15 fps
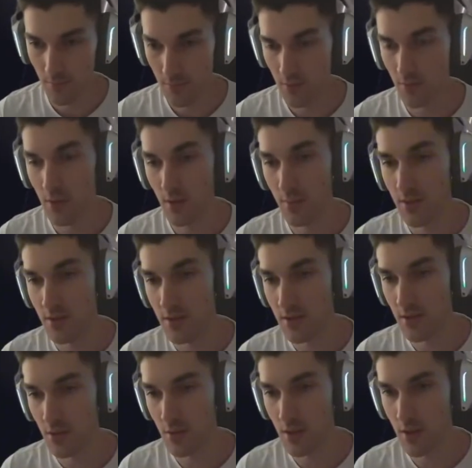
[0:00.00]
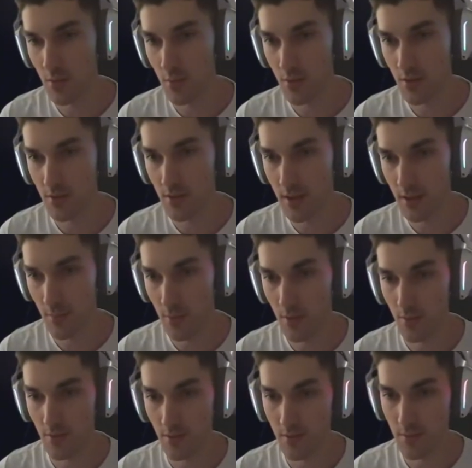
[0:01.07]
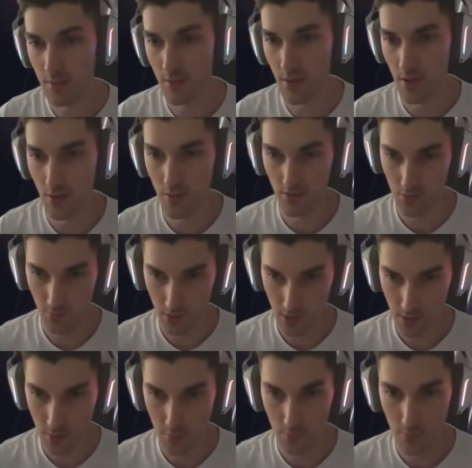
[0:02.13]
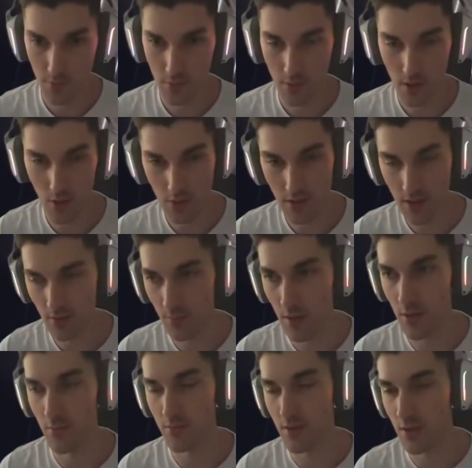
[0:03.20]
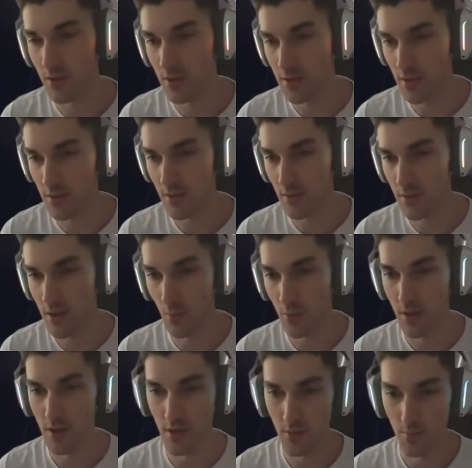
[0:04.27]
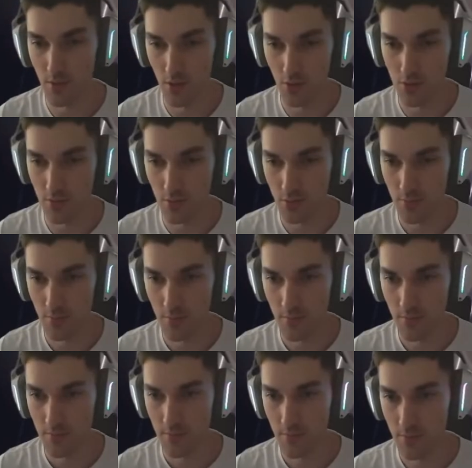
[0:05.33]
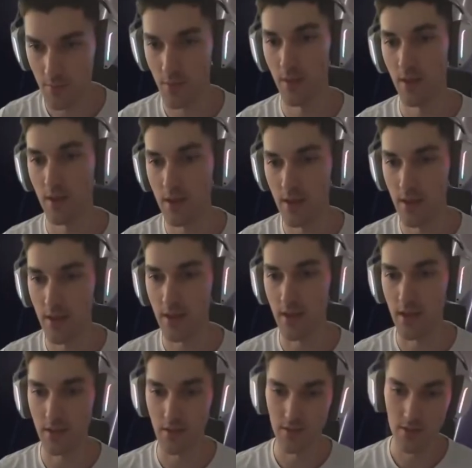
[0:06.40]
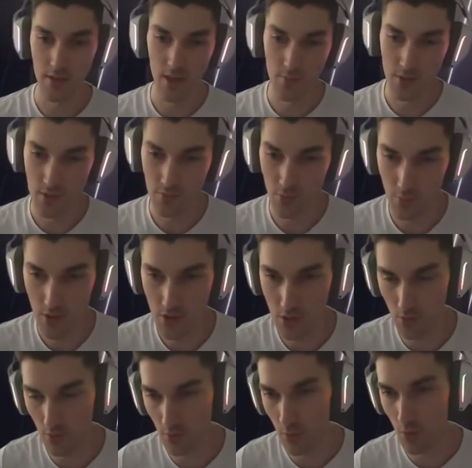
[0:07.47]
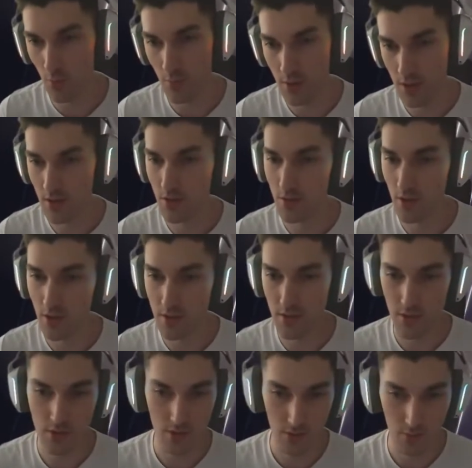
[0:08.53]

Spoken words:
So I'm interested to hear what you think about the current screener, how it can be configured, and what it can be used for. In any case, having information on open interest,